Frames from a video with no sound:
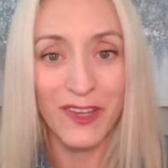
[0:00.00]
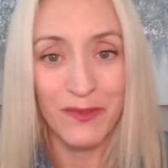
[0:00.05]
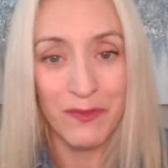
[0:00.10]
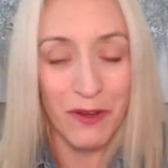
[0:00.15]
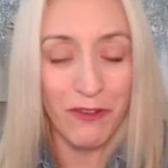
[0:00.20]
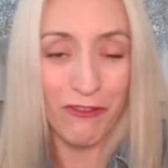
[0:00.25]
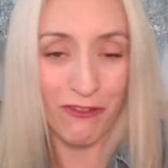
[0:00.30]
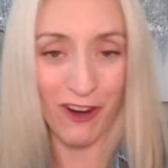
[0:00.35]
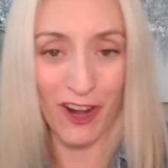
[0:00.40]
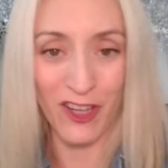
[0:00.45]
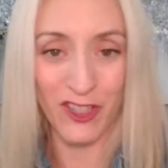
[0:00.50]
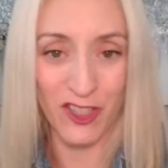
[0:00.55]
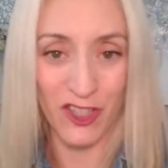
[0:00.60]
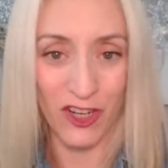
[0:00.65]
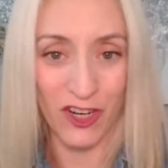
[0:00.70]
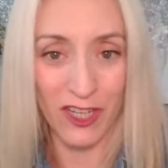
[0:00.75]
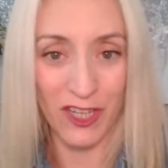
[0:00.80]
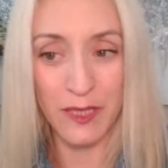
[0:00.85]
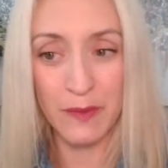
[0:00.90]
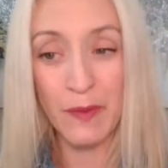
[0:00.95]
but
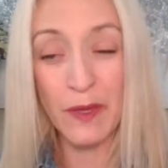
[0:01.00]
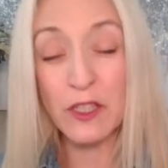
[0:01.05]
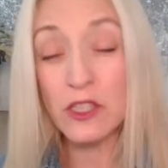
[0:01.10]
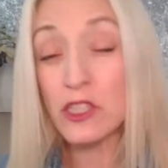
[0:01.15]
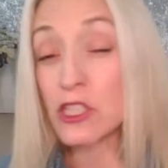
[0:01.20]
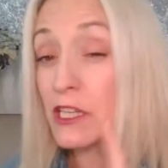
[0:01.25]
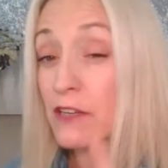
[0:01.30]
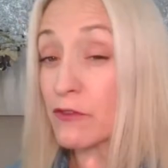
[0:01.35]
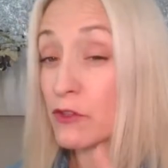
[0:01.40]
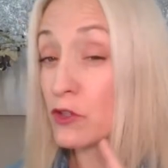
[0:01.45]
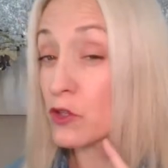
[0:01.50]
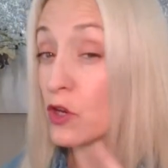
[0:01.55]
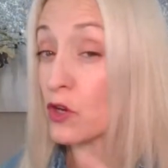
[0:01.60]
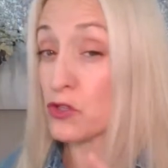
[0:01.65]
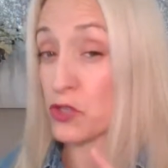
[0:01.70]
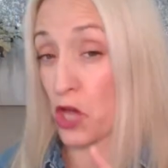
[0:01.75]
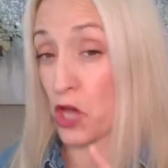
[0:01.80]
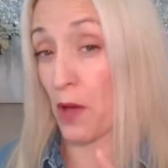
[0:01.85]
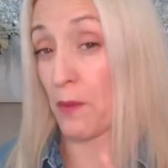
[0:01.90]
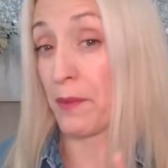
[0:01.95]
fresher, especially if you go
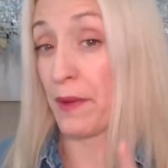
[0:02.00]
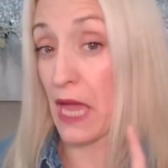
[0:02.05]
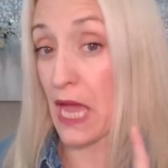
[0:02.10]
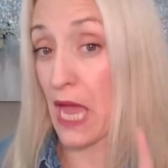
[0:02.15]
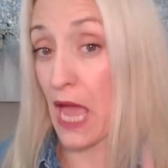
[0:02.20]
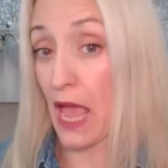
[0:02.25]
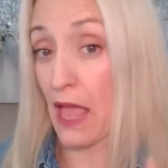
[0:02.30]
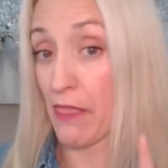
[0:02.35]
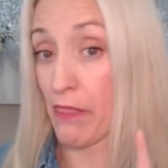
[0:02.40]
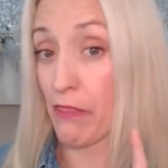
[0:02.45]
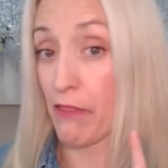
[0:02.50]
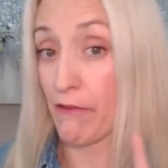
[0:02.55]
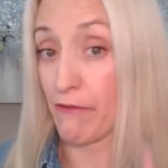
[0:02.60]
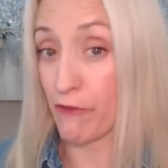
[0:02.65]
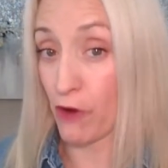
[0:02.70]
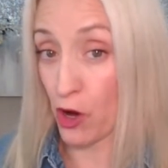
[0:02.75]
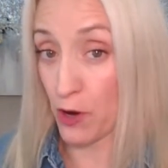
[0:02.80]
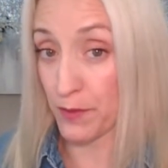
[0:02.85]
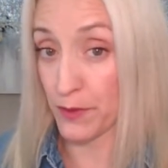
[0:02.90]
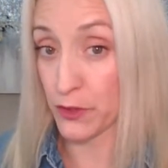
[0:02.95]
shopping at the
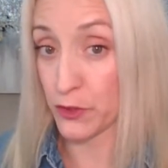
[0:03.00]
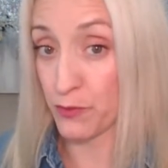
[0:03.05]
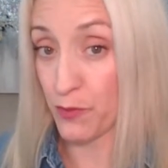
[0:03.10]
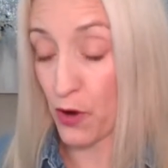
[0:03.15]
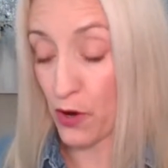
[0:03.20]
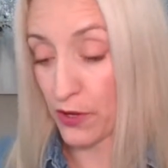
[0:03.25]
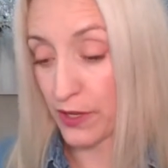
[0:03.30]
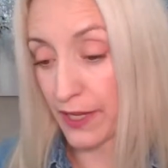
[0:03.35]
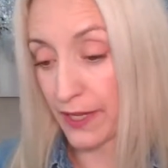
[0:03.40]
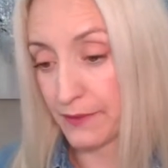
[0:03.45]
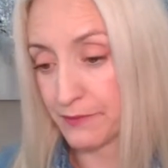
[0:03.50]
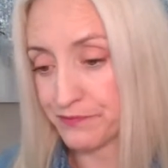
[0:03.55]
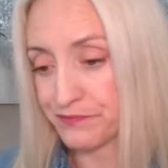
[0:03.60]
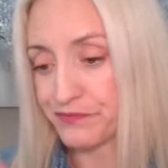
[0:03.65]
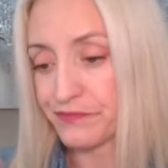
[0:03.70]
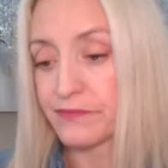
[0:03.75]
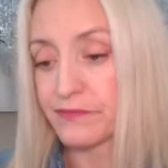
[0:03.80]
farmer's market.